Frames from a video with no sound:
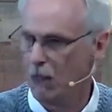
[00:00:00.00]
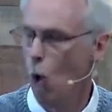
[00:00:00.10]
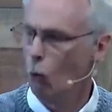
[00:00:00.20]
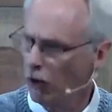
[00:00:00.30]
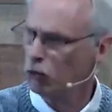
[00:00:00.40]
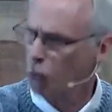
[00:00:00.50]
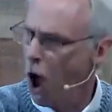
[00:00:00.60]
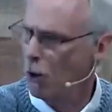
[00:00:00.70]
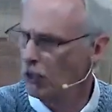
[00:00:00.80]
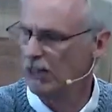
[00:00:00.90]
What's
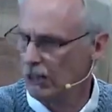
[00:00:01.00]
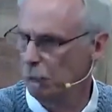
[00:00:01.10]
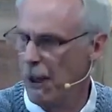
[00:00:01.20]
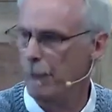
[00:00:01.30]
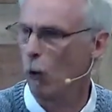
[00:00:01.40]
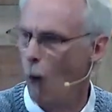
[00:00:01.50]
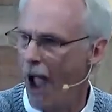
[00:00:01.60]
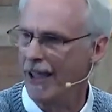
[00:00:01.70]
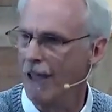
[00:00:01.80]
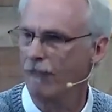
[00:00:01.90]
wrong with these people? Why
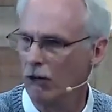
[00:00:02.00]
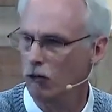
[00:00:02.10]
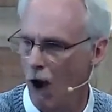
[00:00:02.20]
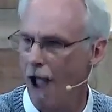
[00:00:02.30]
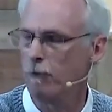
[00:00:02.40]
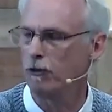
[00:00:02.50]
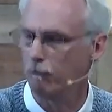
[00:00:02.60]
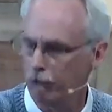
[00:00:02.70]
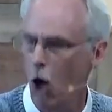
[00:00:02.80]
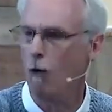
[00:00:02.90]
can't they drive with the
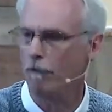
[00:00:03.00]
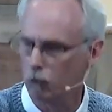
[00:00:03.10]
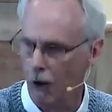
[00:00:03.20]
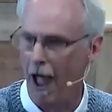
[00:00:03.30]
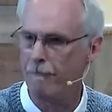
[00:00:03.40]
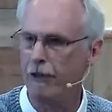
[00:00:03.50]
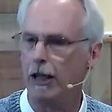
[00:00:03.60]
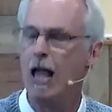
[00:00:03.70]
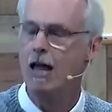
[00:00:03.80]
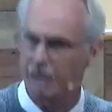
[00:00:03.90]
flow of traffic
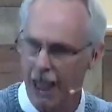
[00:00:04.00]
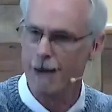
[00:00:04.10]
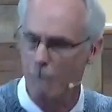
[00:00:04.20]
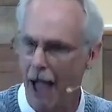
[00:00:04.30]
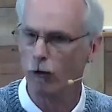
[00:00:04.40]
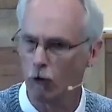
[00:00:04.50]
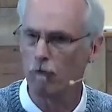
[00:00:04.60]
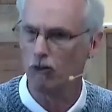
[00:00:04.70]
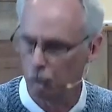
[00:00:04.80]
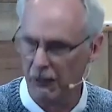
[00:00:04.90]
10 miles over
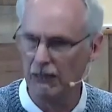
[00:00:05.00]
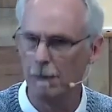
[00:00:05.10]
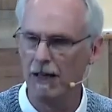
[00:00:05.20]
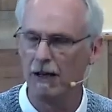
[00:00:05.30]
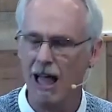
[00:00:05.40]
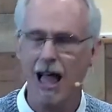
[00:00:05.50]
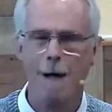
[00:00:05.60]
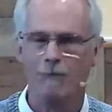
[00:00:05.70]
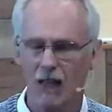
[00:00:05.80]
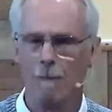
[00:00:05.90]
the speed limit?
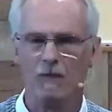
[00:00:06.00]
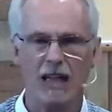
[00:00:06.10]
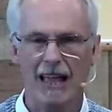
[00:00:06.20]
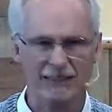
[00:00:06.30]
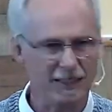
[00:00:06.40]
Is this